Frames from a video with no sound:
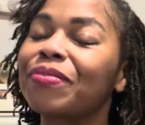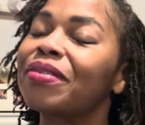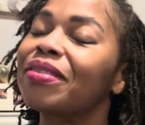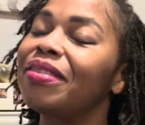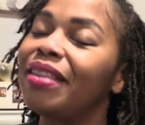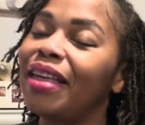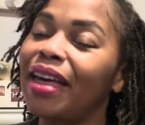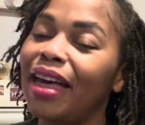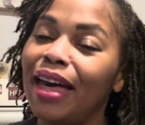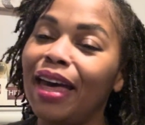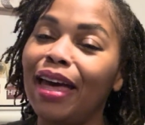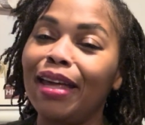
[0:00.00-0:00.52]

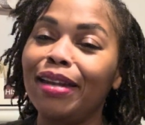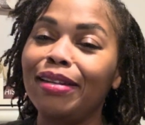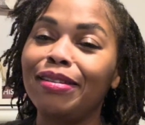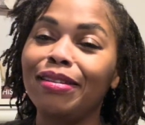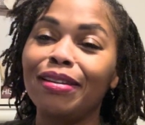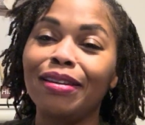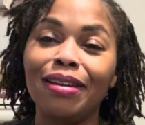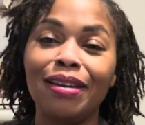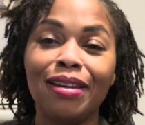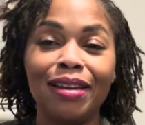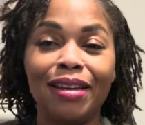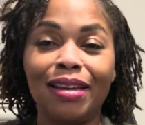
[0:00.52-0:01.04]
that,
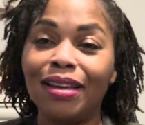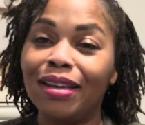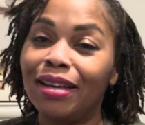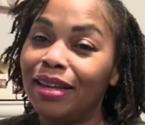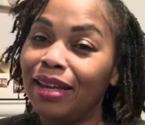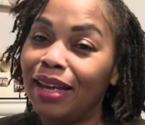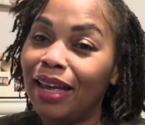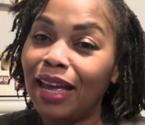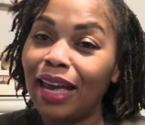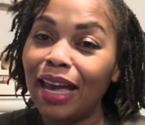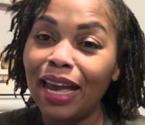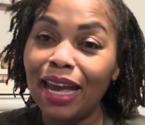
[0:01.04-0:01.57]

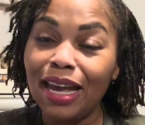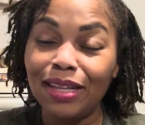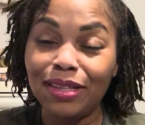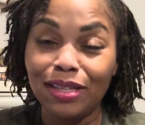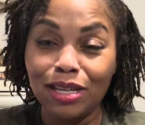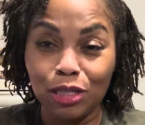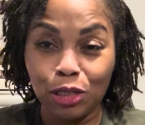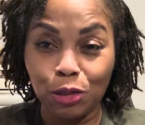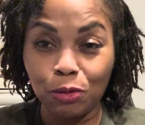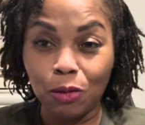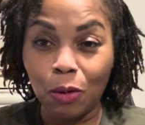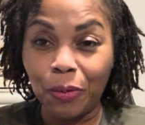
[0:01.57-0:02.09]
hey,
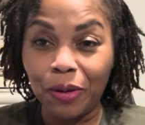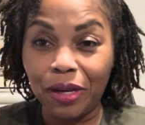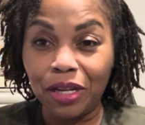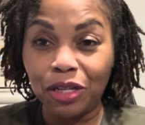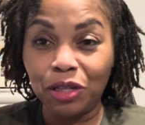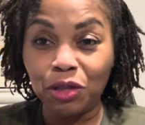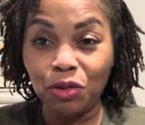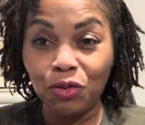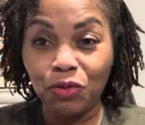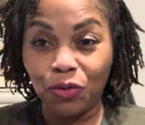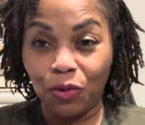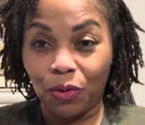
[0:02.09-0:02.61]
this is what we can
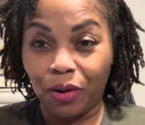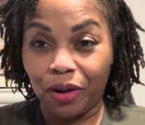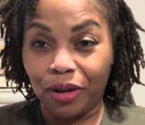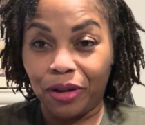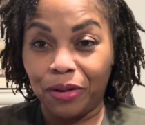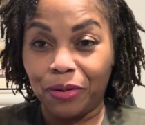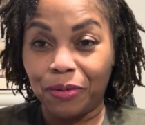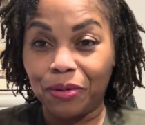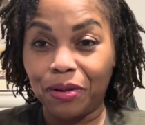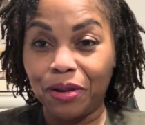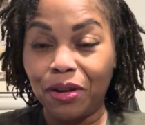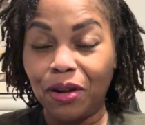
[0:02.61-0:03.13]
do for
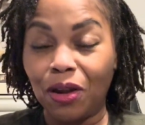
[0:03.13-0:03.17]
you.